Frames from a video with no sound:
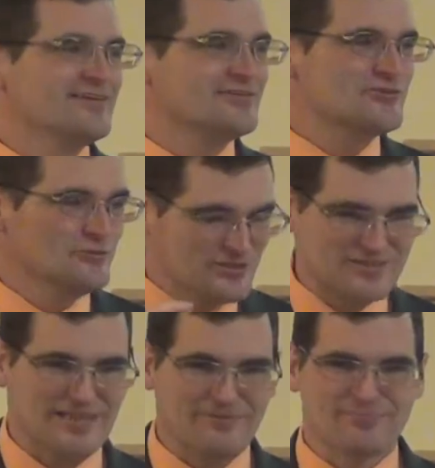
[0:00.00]
Do the
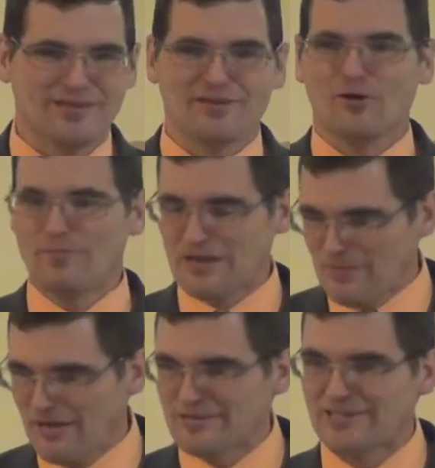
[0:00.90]
same thing. Obey
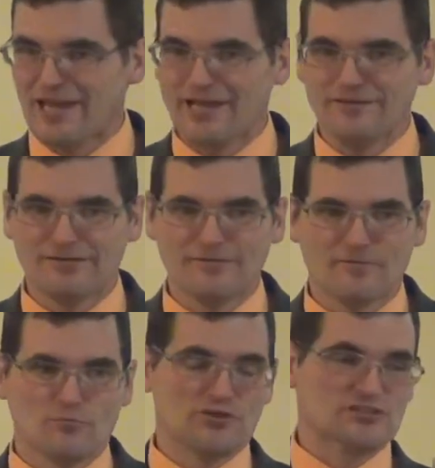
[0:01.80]
mom and dad
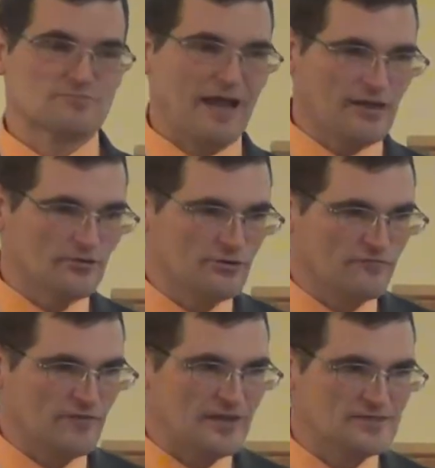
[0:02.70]
with a smile on your
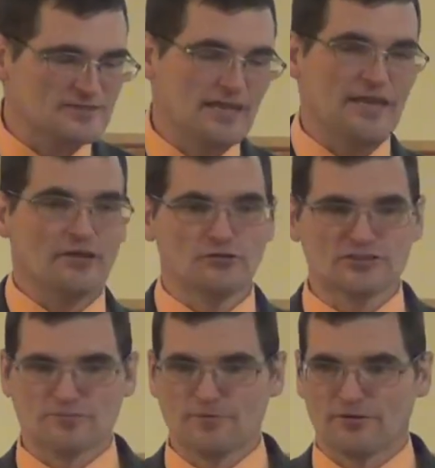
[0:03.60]
face and a good
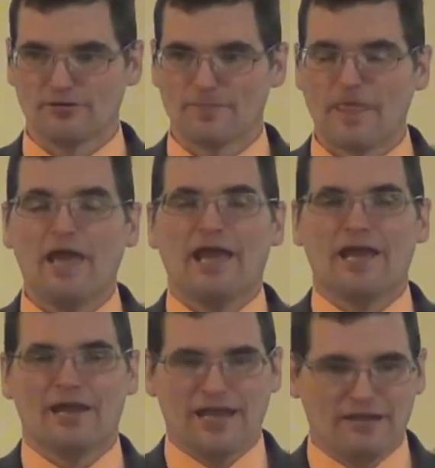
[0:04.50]
spirit,
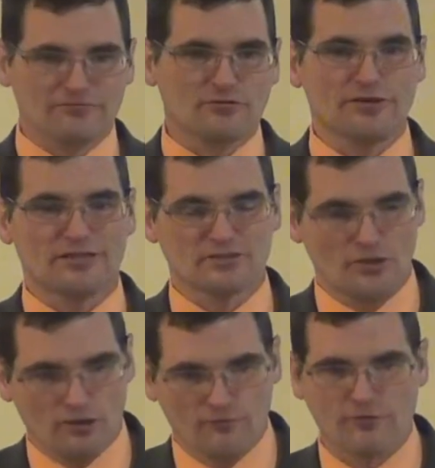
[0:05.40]
and after it's
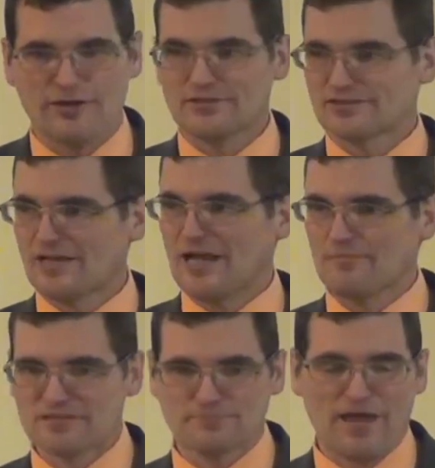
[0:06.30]
over and the
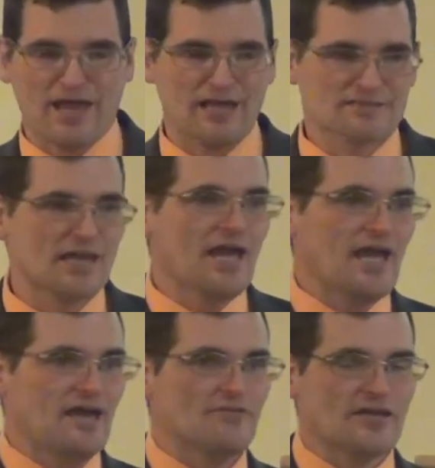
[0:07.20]
time has passed,
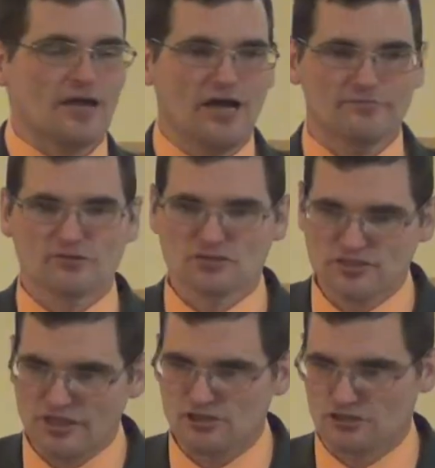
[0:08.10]
have a
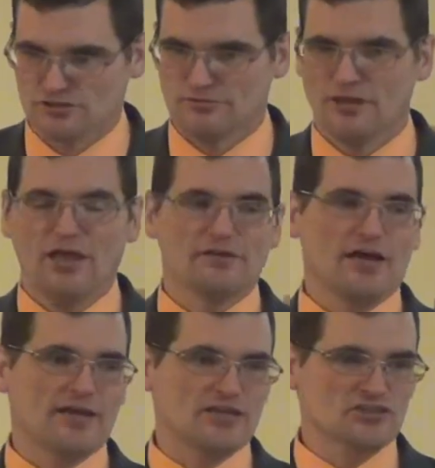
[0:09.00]
conversation,
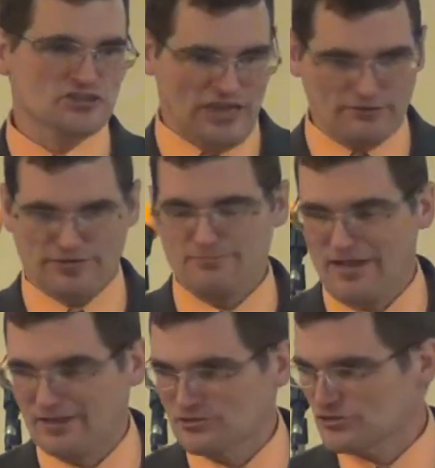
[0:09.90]
not a shouting
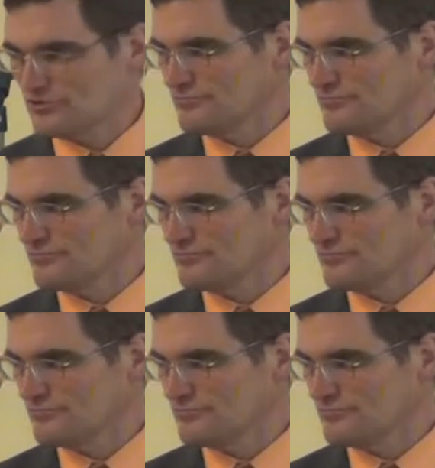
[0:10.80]
match.